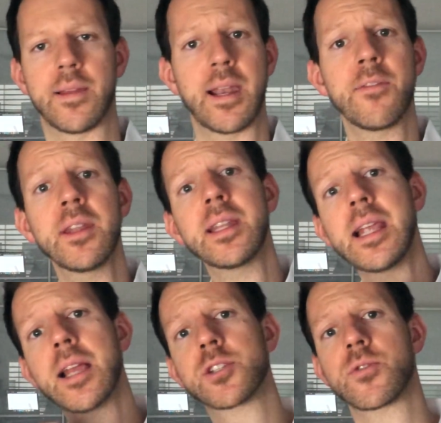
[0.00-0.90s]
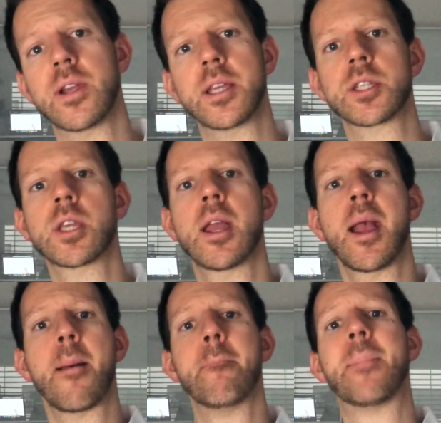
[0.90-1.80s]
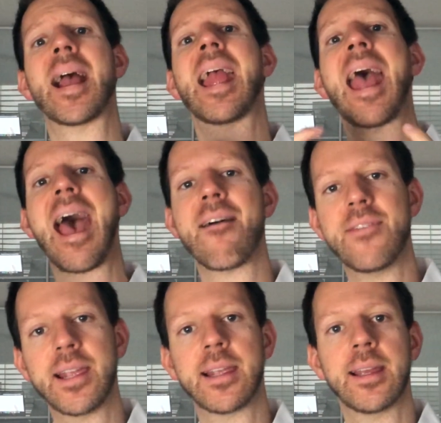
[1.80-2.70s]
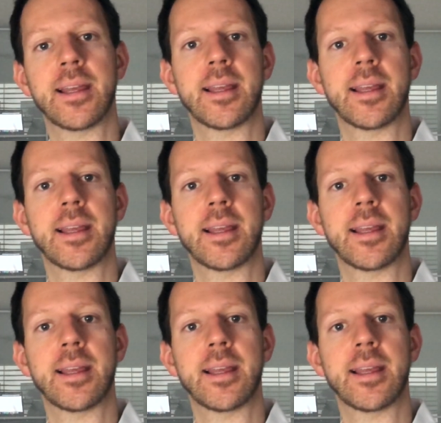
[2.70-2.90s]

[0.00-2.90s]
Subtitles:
And I think the answer is by having